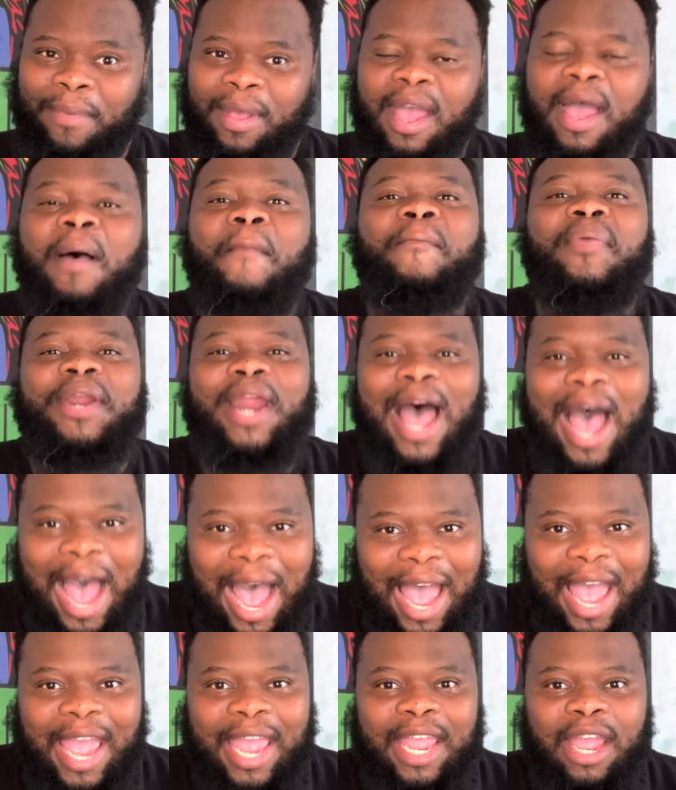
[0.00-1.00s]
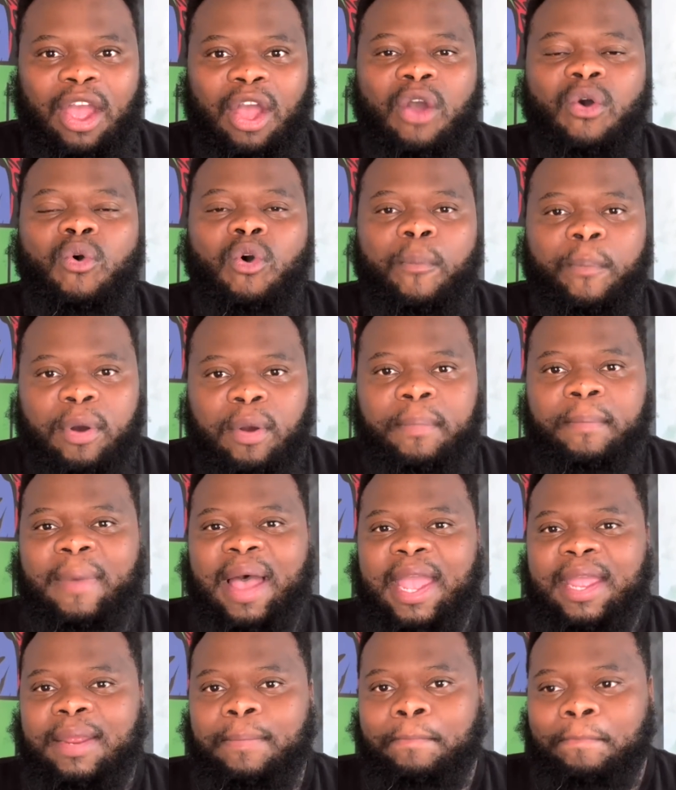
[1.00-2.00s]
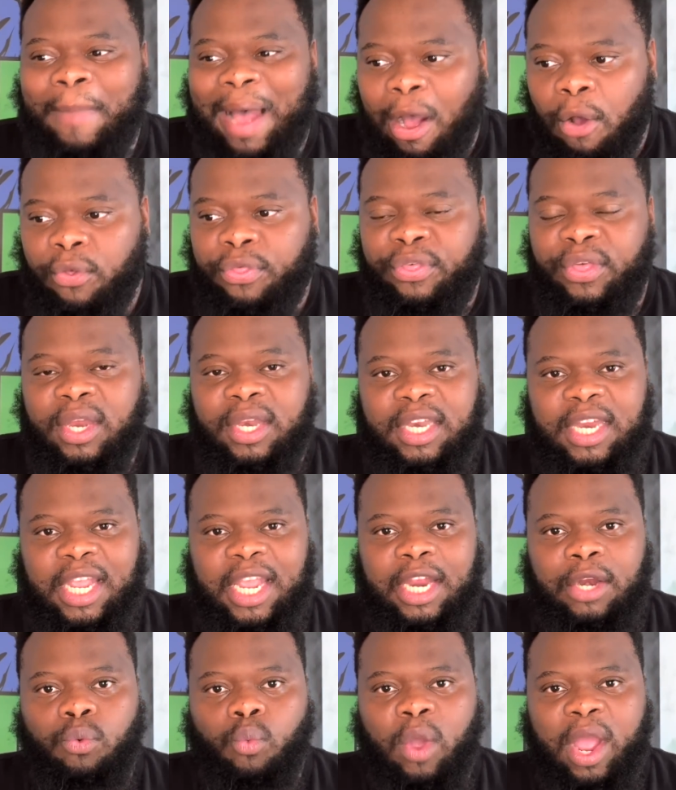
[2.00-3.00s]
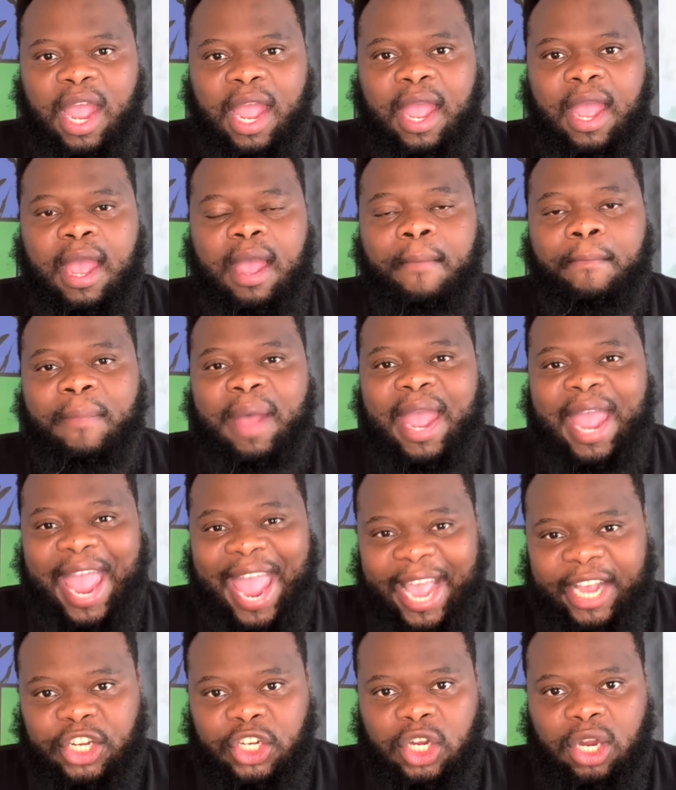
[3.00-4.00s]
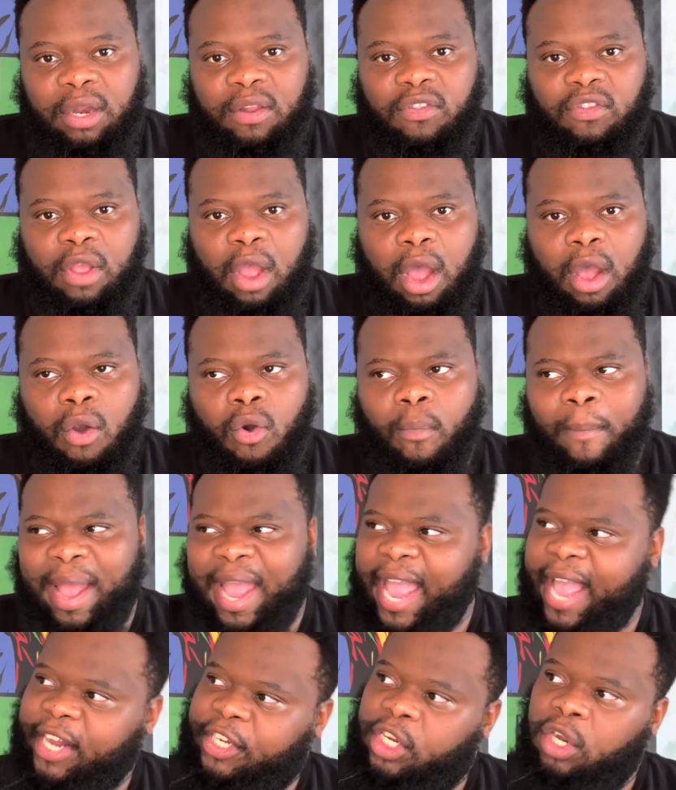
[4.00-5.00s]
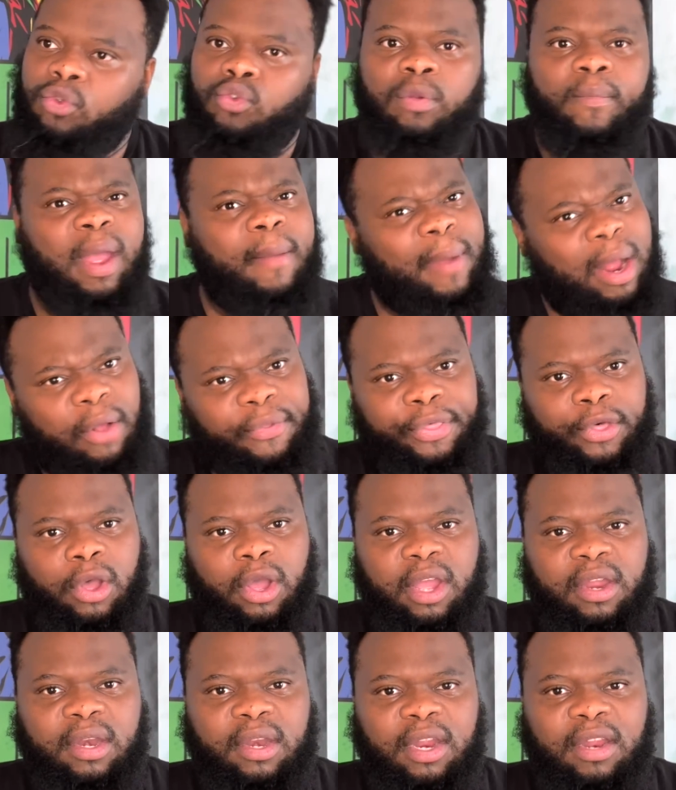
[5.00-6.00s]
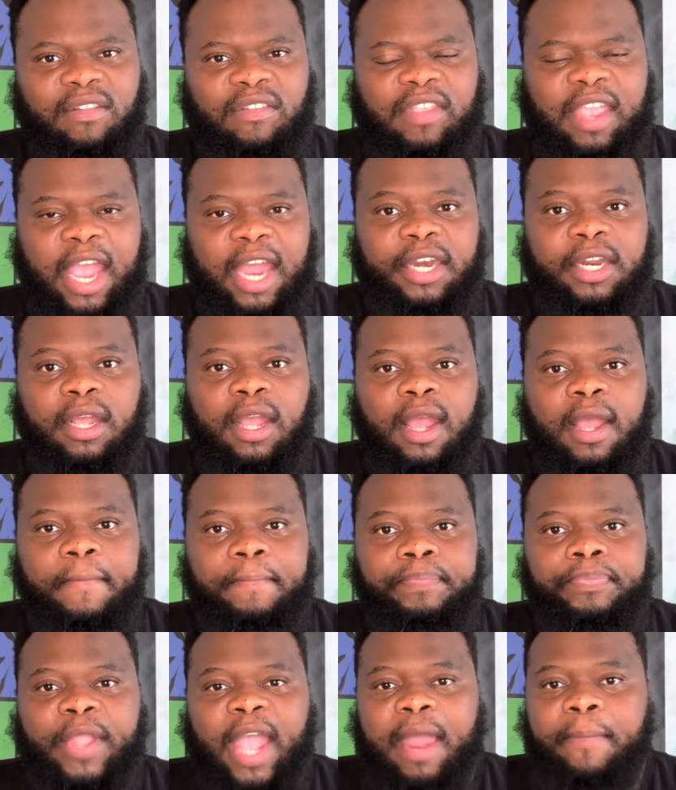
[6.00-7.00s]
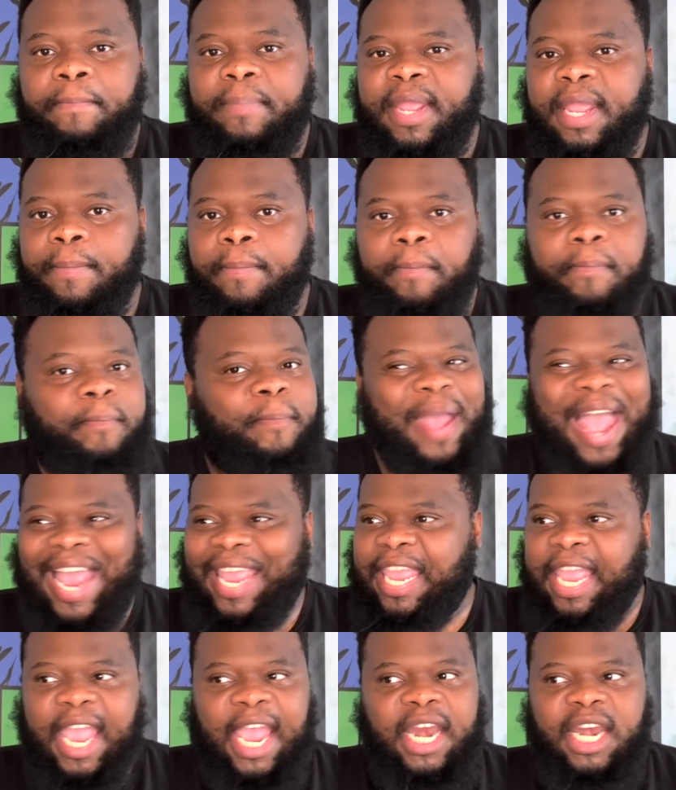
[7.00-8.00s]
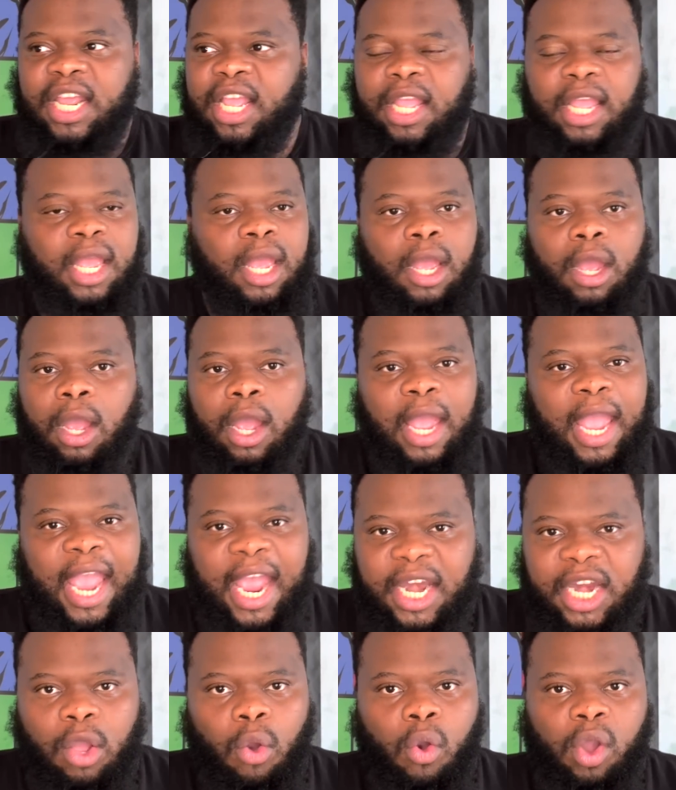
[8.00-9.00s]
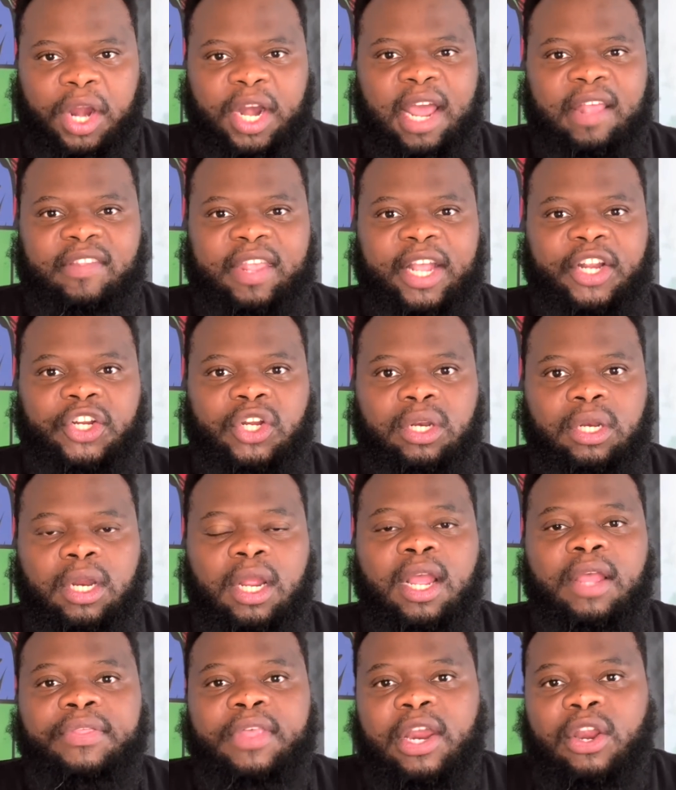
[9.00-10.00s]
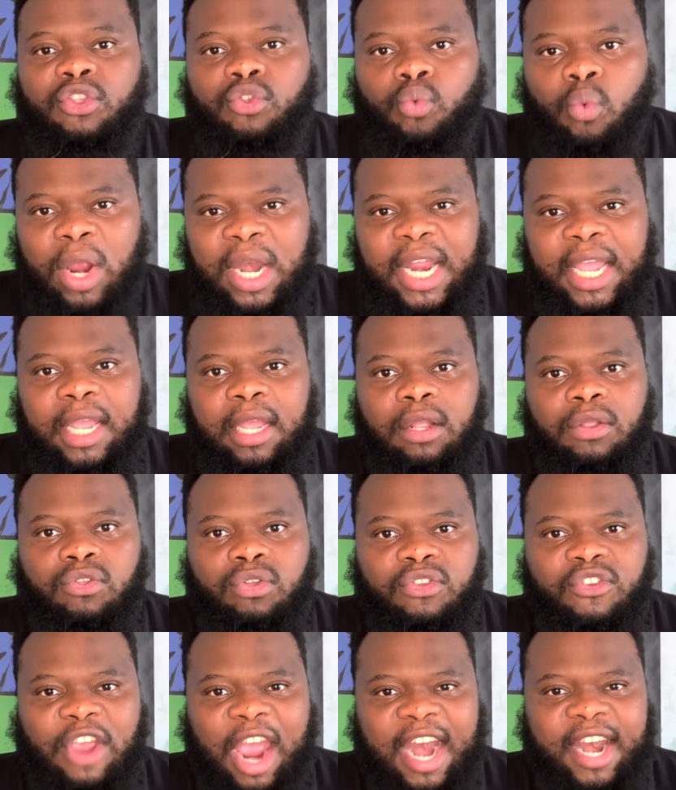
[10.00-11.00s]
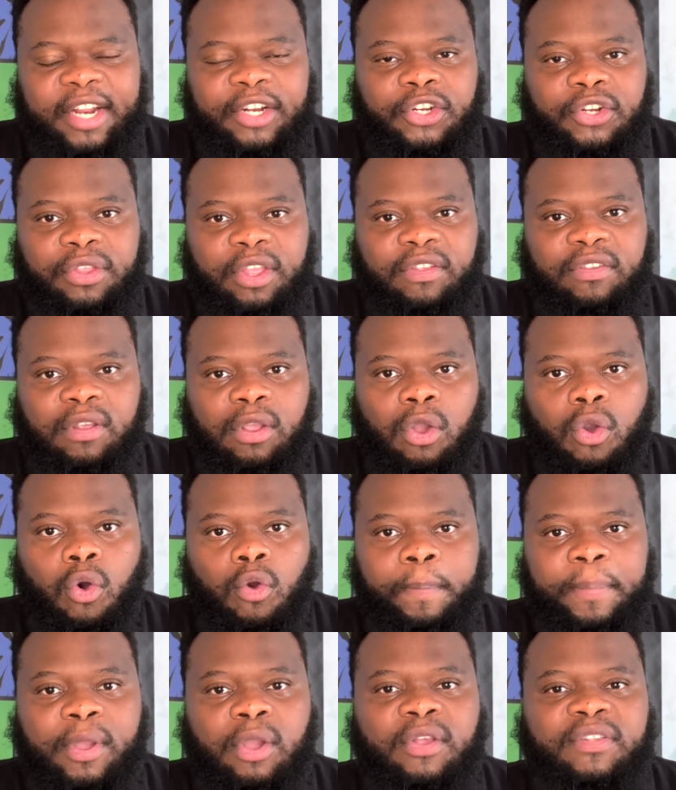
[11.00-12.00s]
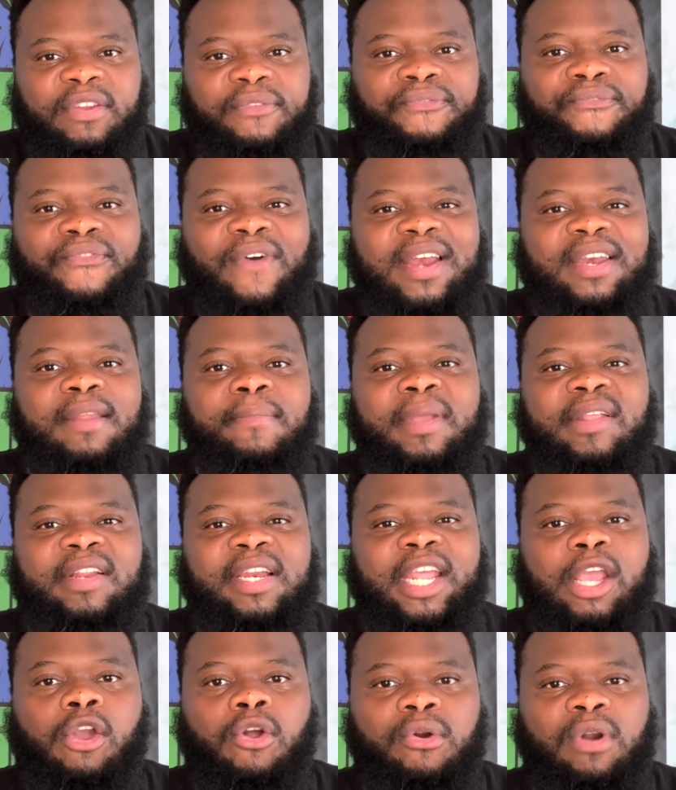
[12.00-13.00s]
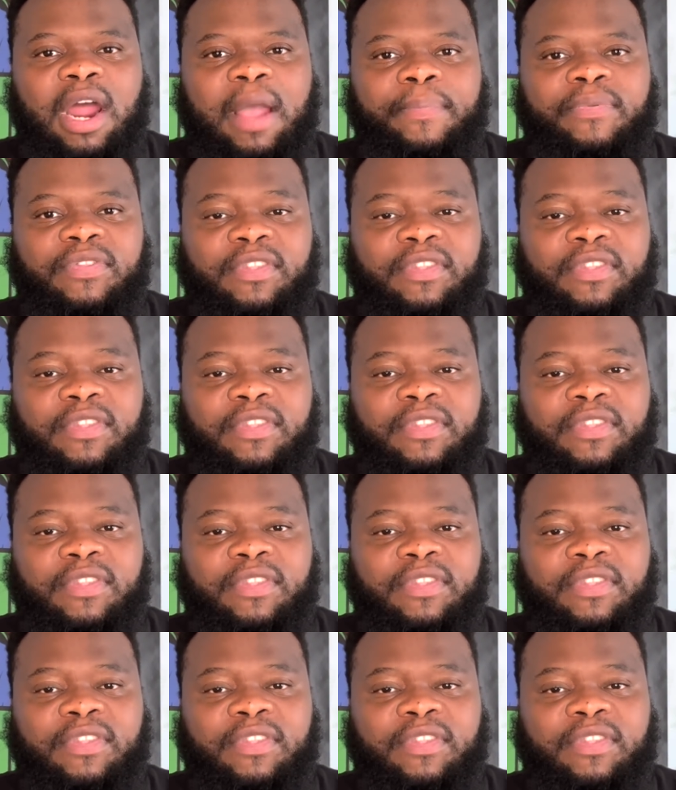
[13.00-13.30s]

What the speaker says: but I will put my mouth indeed where my actions are, or my actions where my mouth are instead, and back any organization that is willing to challenge this in court, because it fundamentally corrupts.